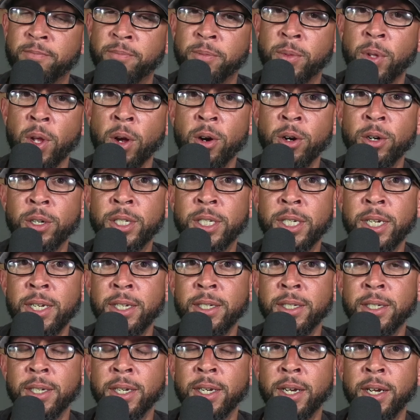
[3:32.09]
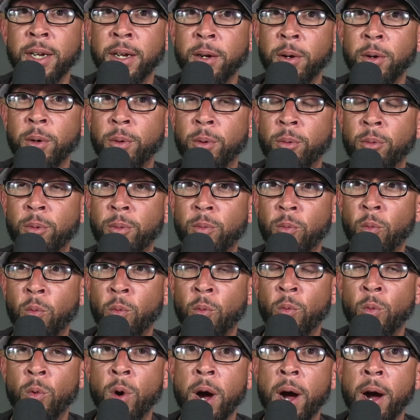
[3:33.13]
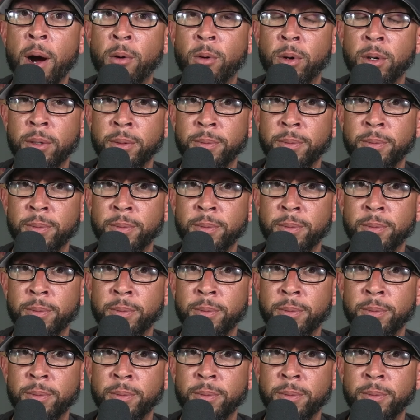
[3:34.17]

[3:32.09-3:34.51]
third season, wow.